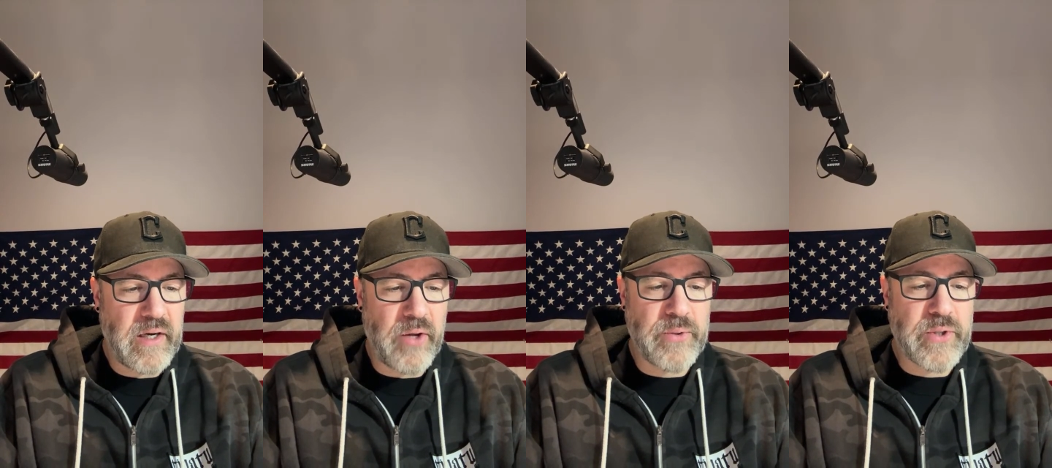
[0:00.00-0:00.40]

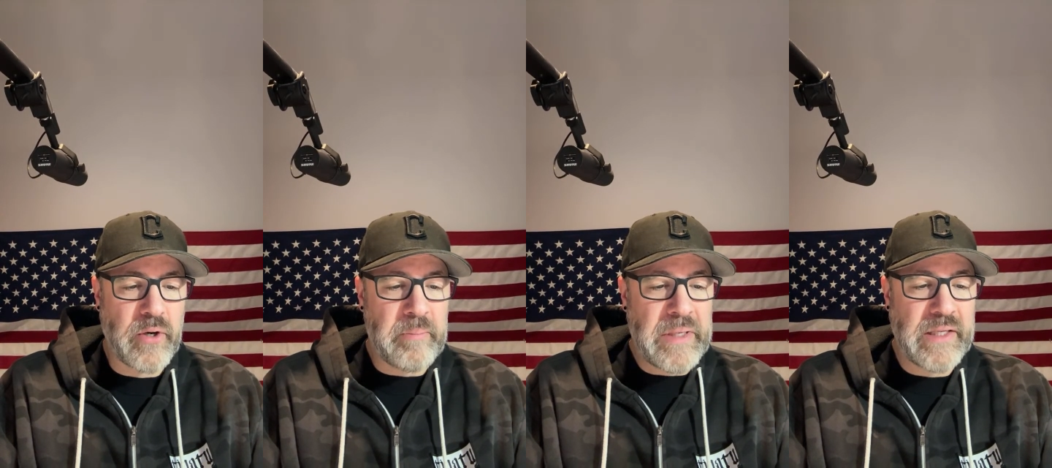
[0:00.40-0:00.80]
Others
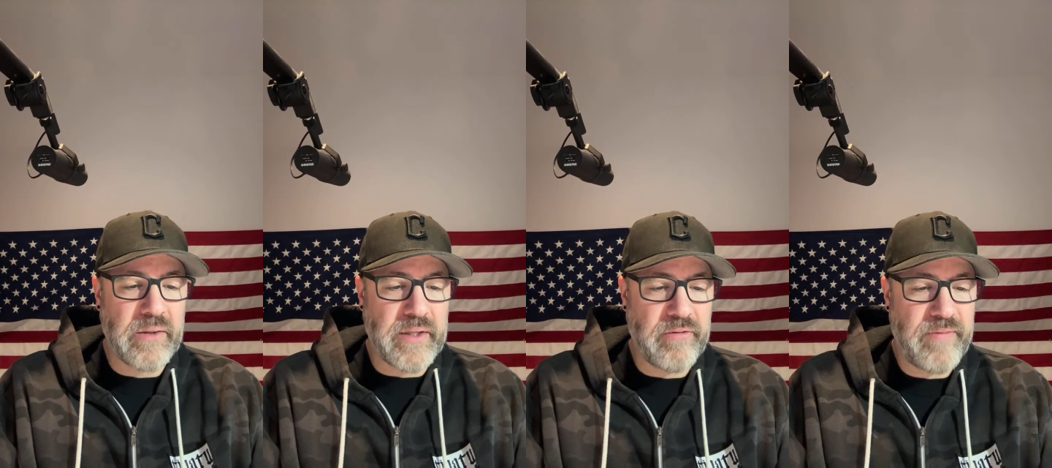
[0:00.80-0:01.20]
are
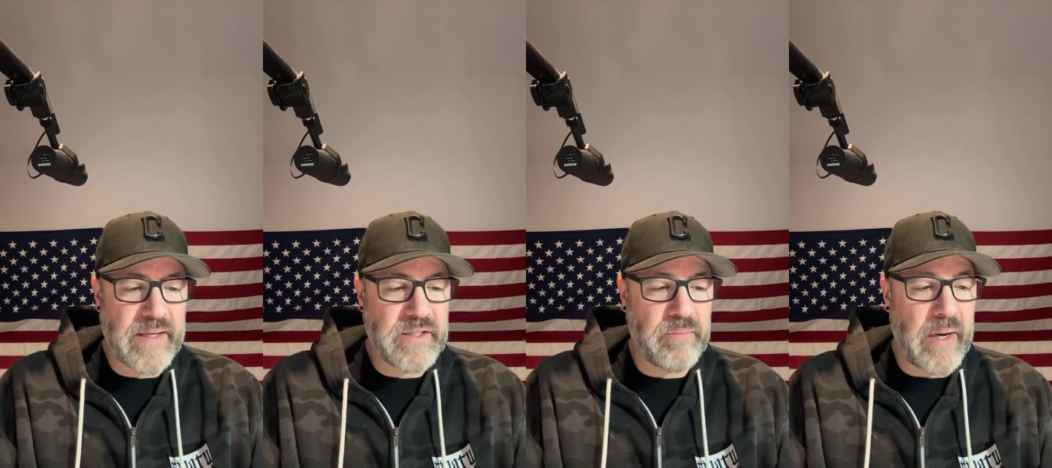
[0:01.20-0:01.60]
immediately
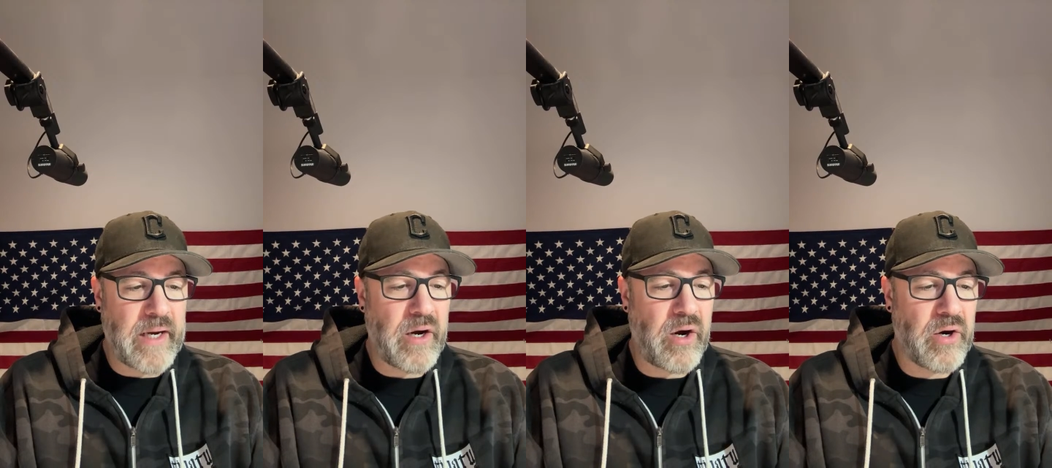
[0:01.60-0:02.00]
affected
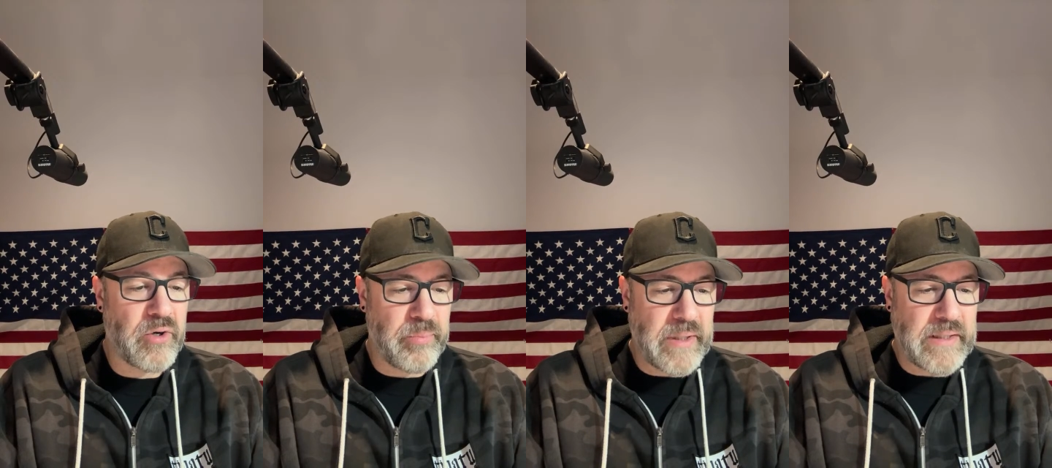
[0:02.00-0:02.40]
by our
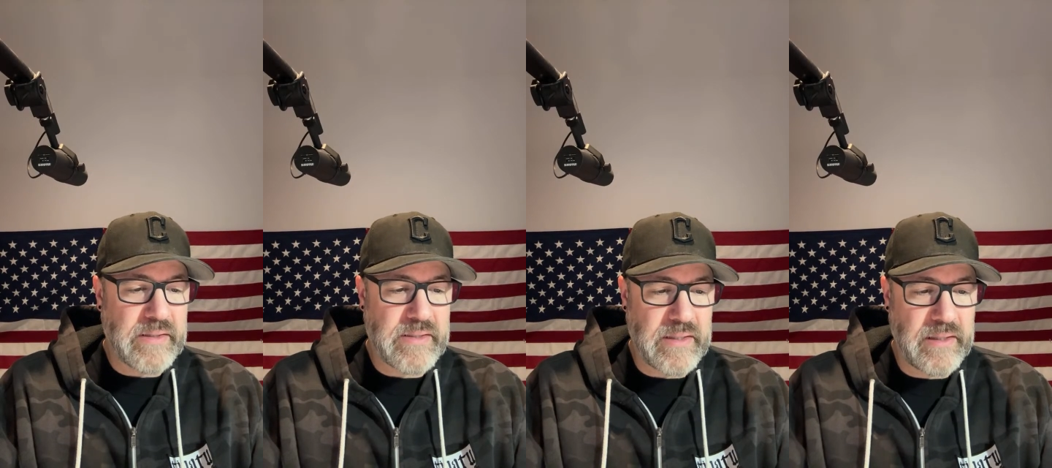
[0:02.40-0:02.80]

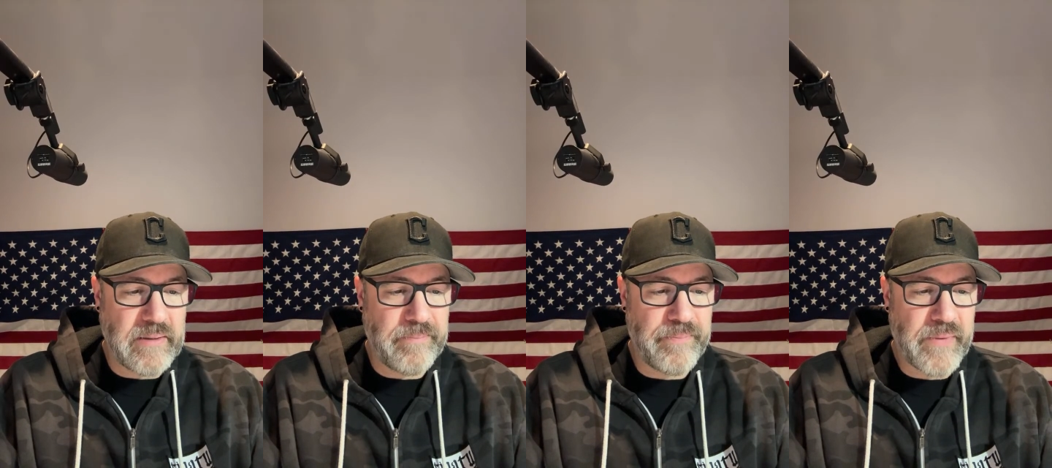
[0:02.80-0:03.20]
obedience to him.